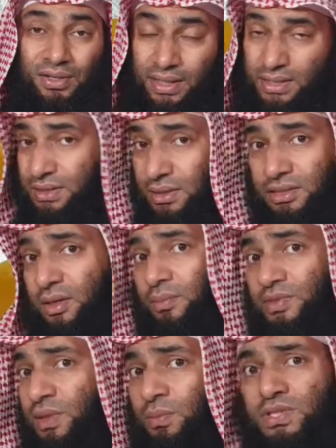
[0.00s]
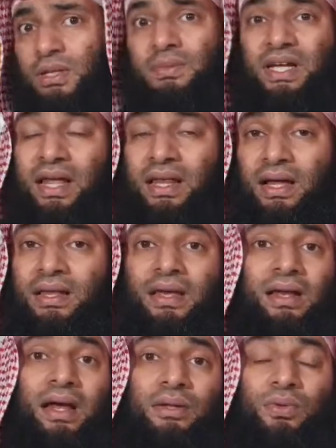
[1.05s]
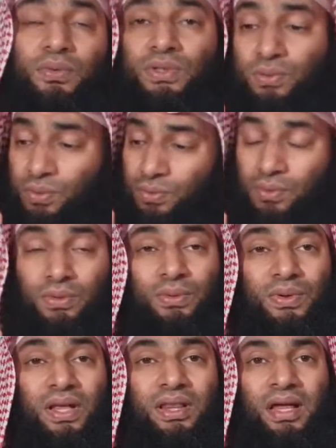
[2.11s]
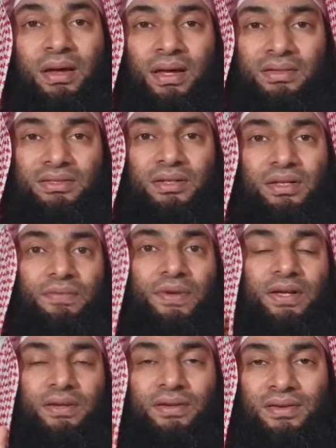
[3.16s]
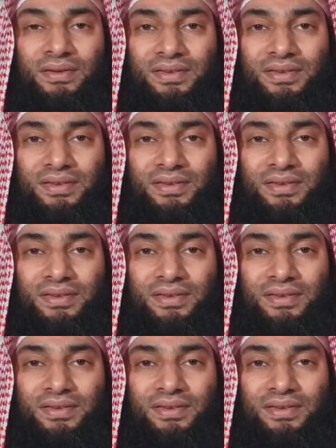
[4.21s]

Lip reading: Yes, some Muslims like that. They like to get the certificate.